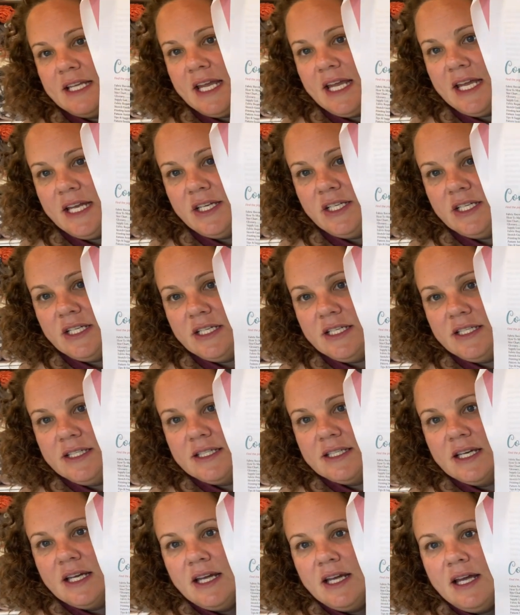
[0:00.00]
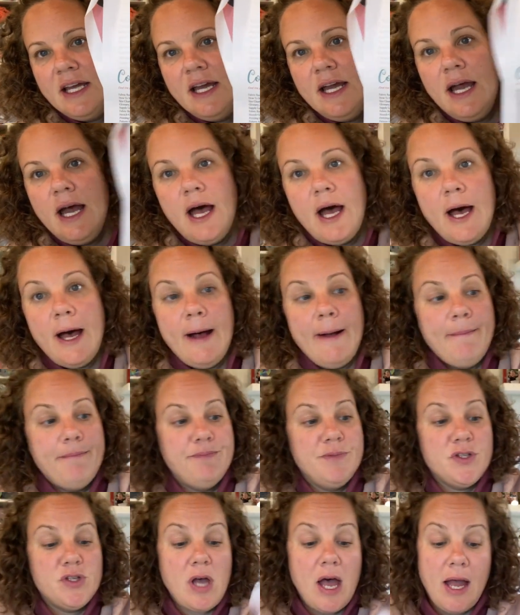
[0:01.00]
ages.
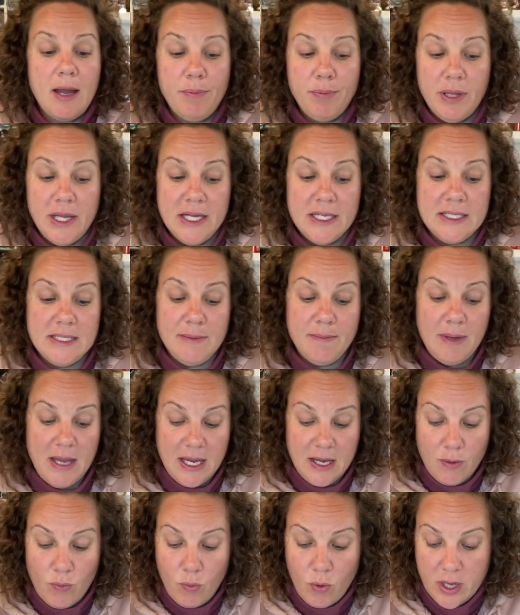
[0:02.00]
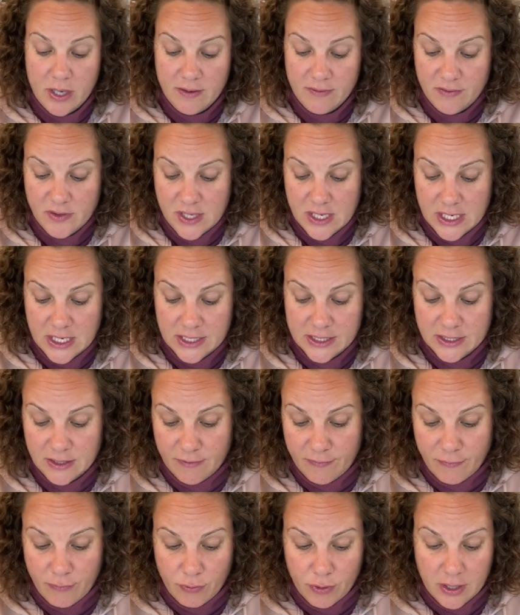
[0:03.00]
So I plan to make one of these
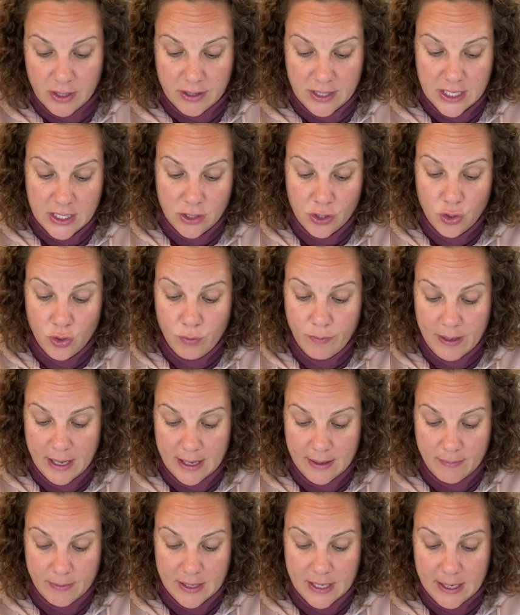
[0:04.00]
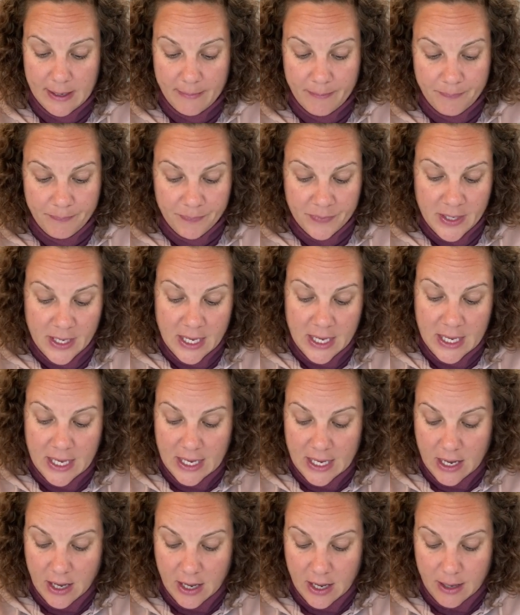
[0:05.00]
for the new baby.
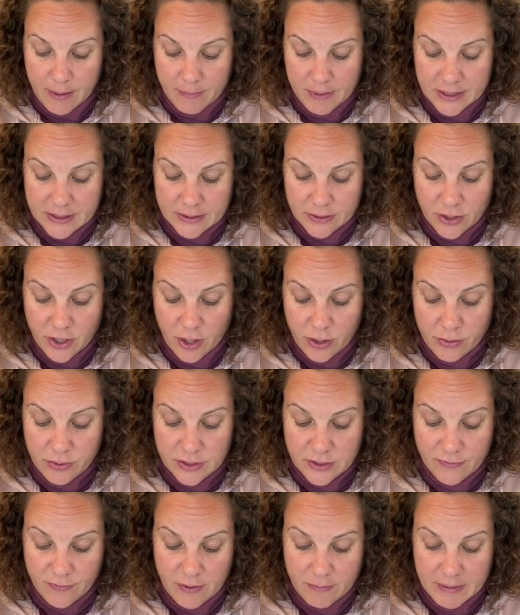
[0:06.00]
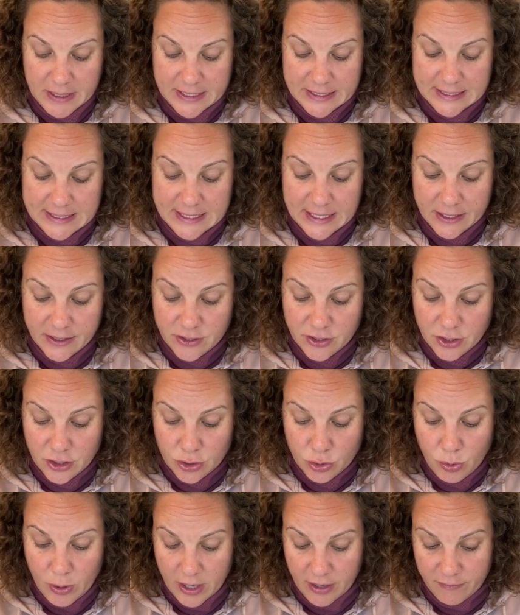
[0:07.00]
It goes from a 6 to
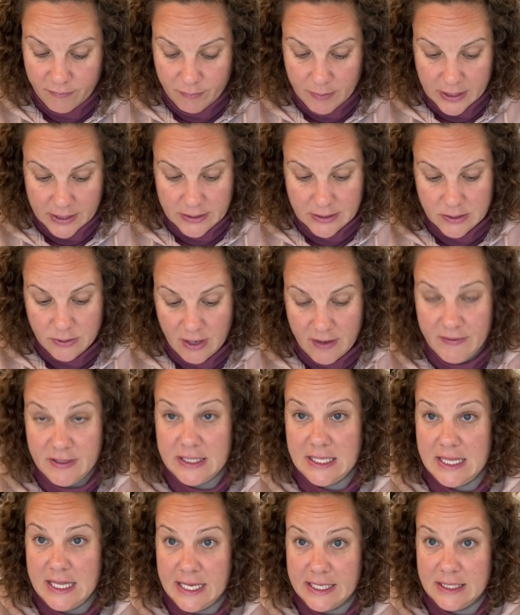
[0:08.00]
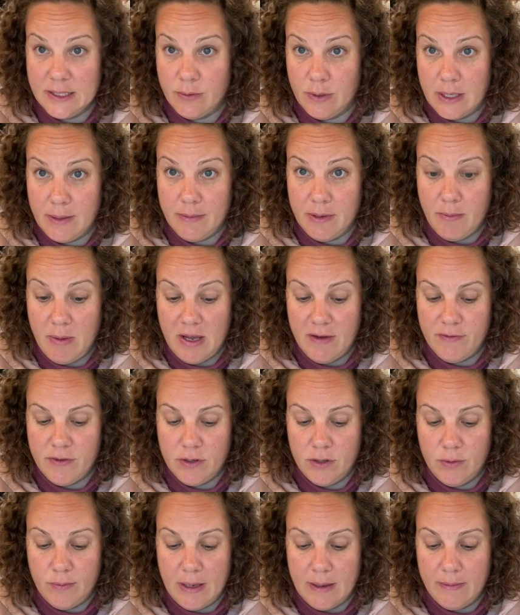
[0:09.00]
12 months. So obviously that's the one I'm gonna make for the
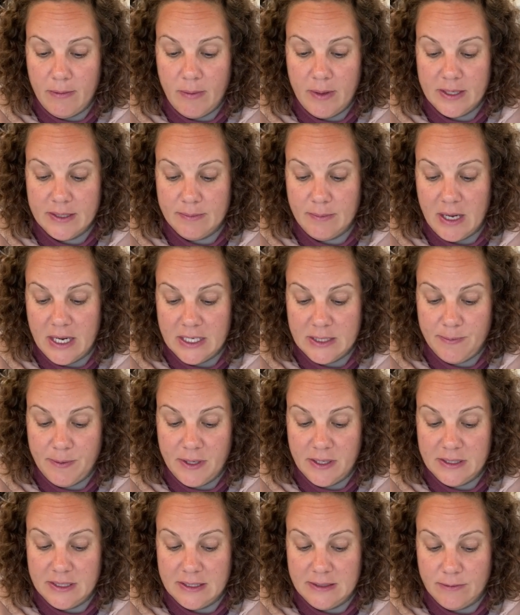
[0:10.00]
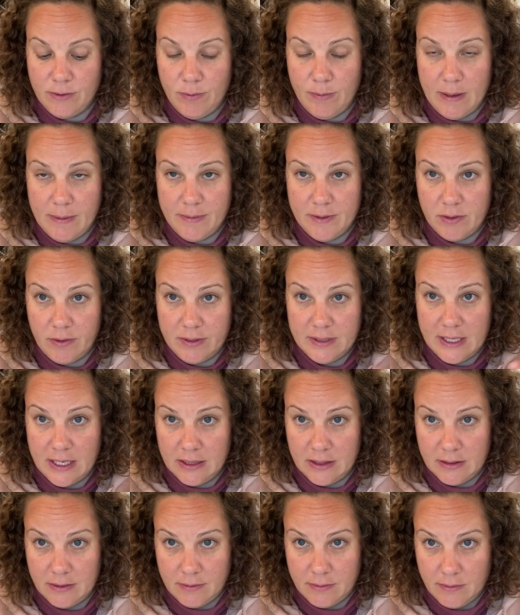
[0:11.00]
new baby, because my experience is new babies always
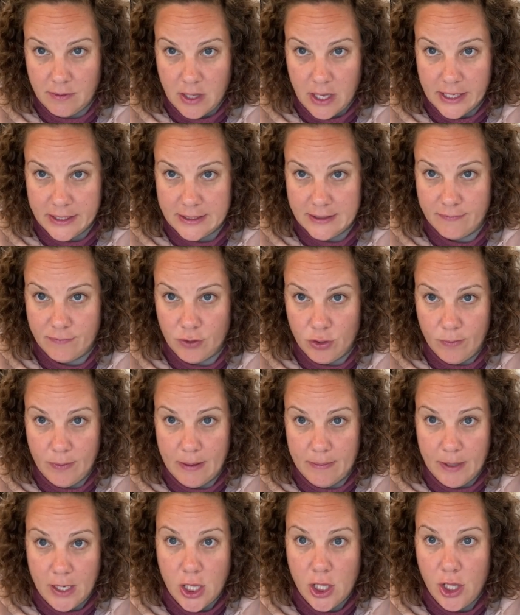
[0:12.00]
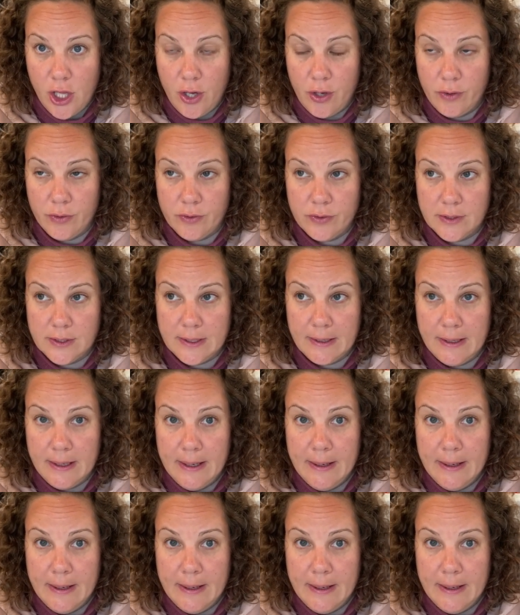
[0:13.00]
get lots of new baby clothes